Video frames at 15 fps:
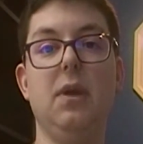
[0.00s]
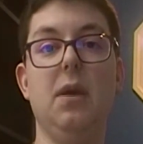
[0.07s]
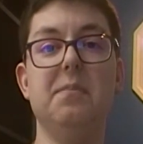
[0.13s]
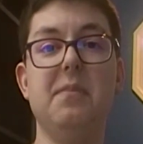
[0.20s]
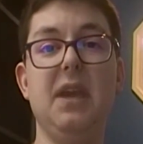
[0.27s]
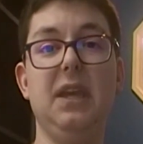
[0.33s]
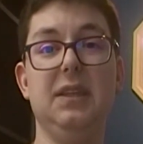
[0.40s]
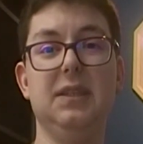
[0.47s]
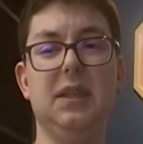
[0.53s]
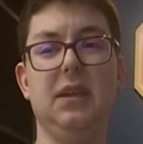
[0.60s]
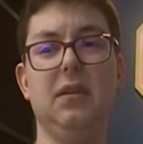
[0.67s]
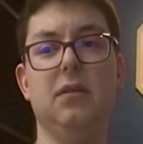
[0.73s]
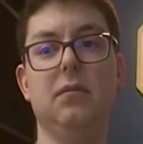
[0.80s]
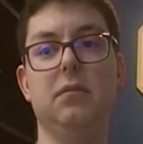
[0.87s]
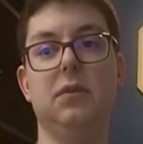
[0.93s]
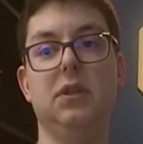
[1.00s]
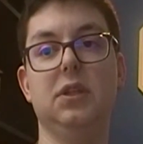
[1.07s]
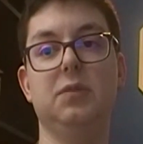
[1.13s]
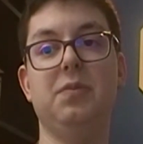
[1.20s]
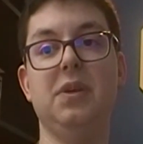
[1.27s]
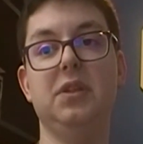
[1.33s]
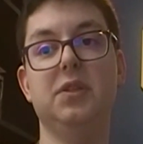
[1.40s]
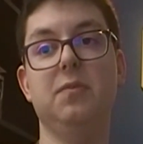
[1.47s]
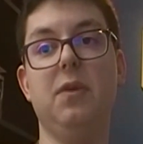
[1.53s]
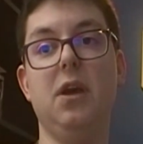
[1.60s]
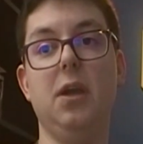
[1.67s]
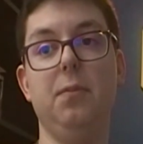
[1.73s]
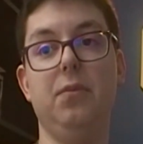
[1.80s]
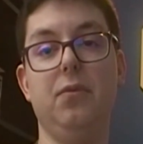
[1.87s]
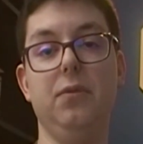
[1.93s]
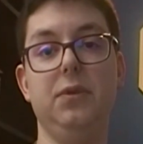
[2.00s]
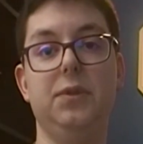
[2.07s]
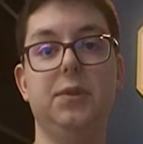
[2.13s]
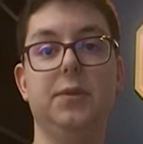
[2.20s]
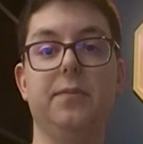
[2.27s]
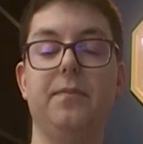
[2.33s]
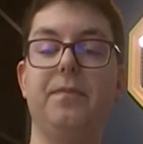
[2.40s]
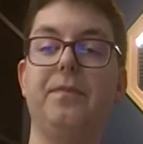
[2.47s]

amazing, despite some high points.